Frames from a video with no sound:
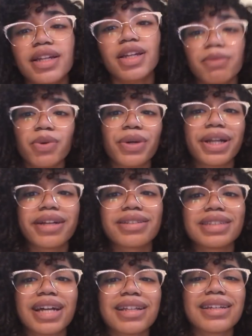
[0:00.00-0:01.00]
Number one
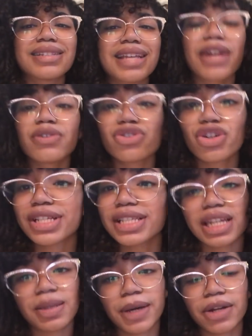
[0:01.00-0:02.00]
hairstylist. I don't trust
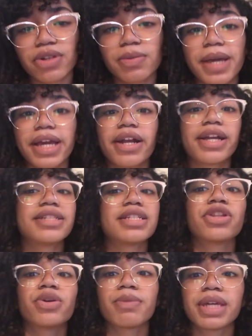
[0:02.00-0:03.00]
anybody with my hair. It's
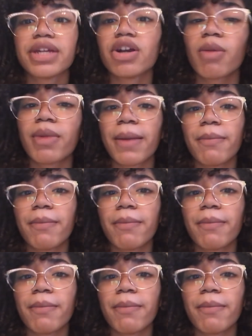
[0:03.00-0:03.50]
either me or my